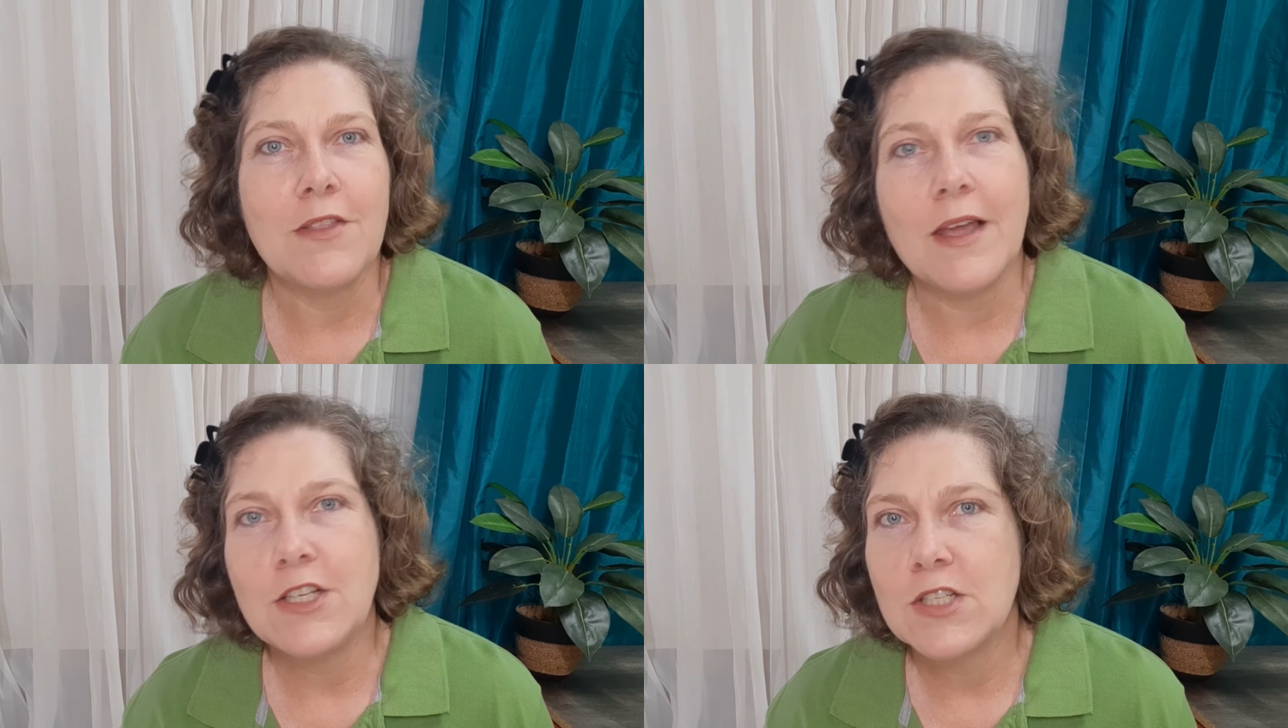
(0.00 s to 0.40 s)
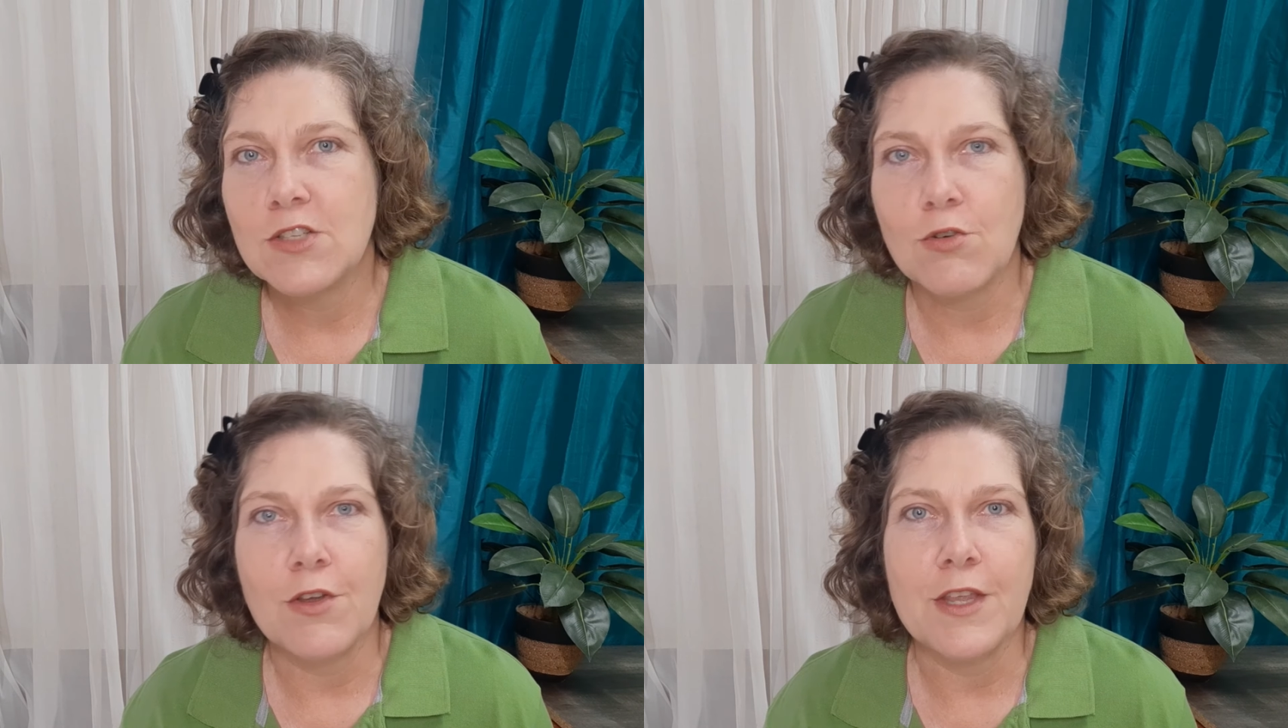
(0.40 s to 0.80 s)
They just
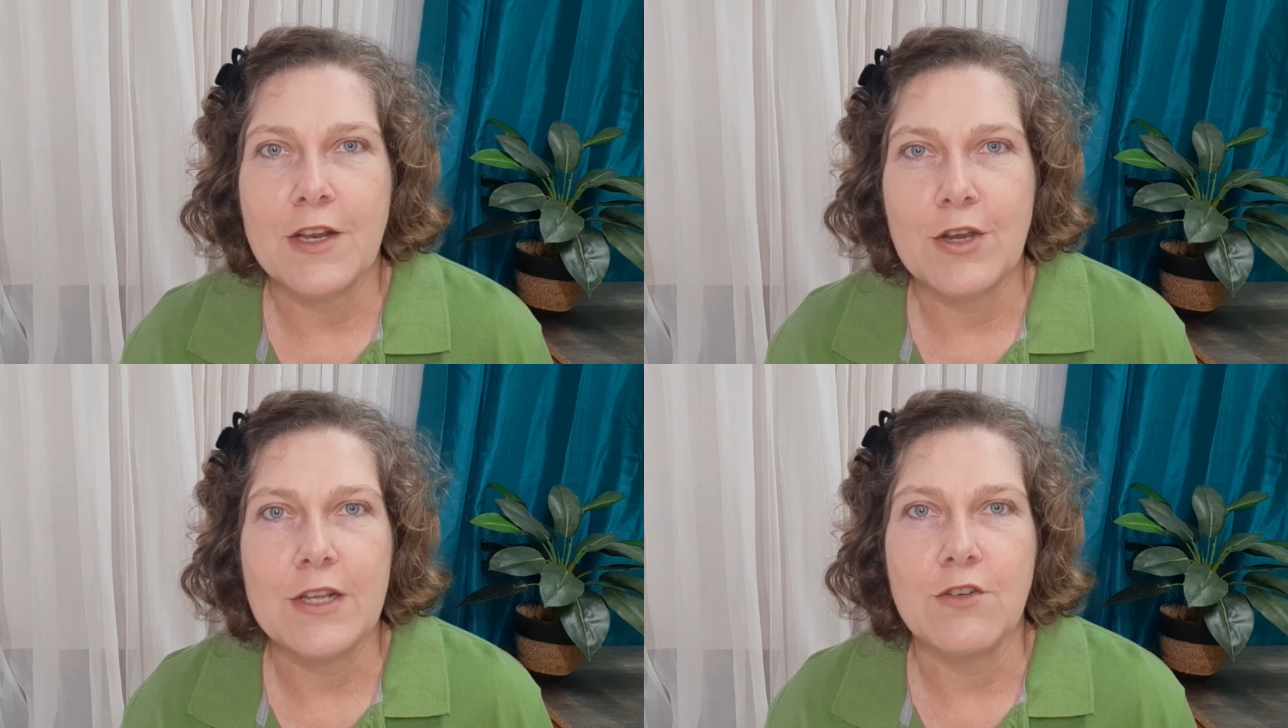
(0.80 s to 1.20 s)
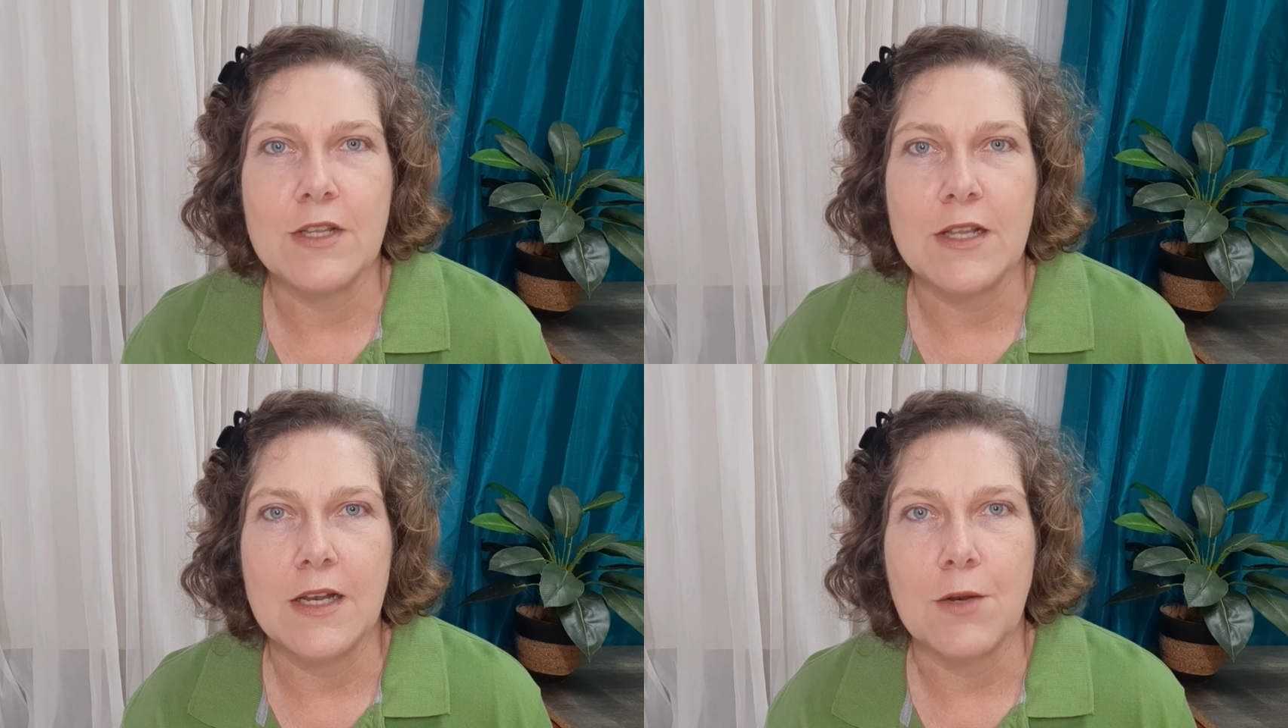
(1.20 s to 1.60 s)
rather render
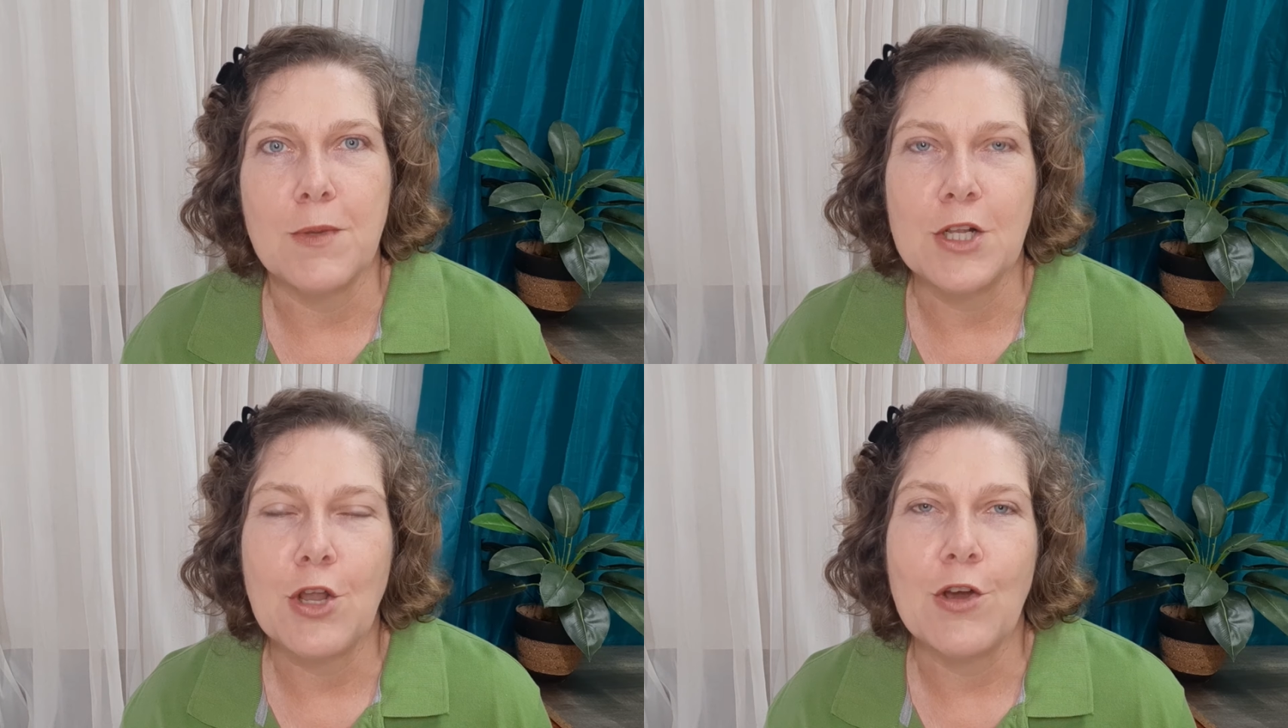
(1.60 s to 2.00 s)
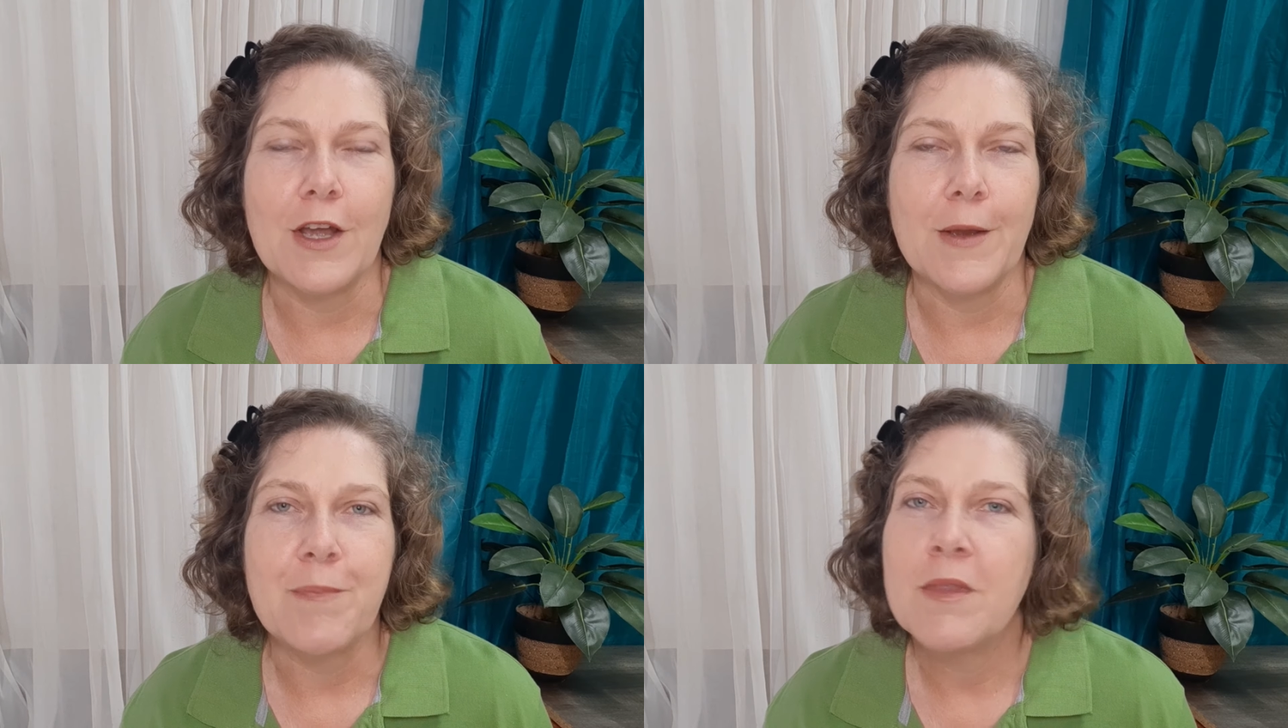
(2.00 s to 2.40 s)
it a little bit
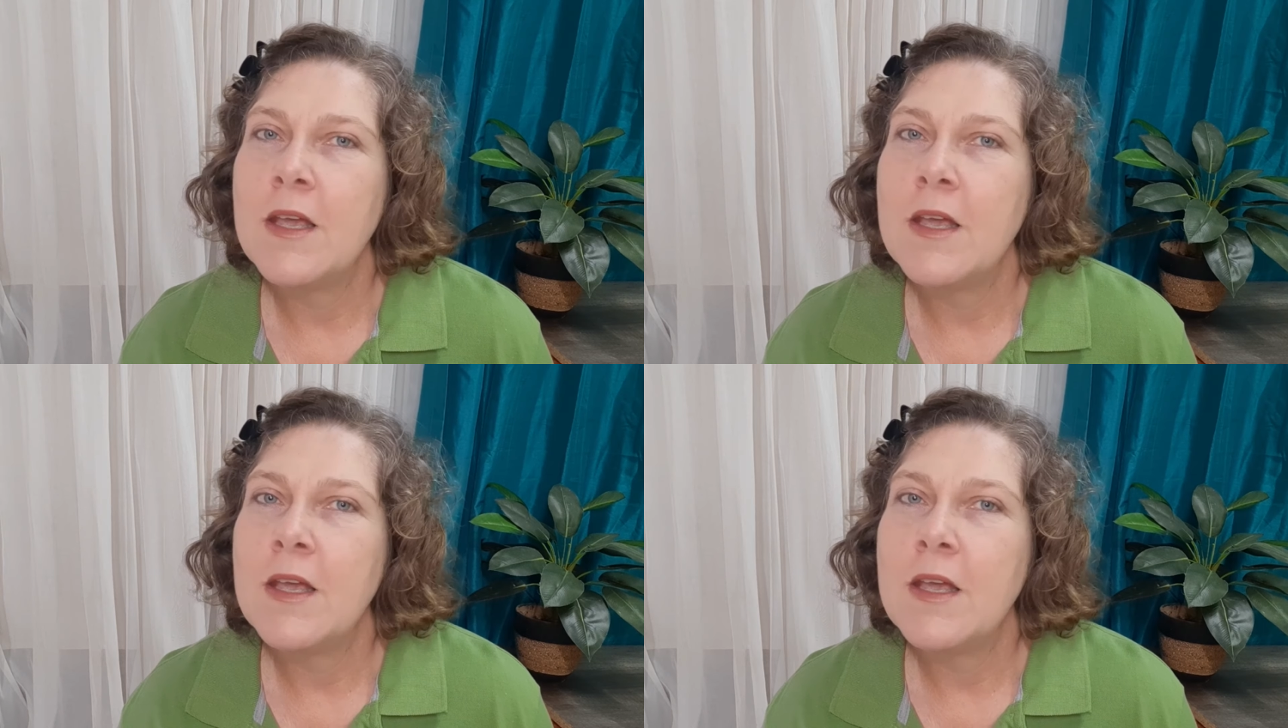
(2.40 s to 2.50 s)
longer.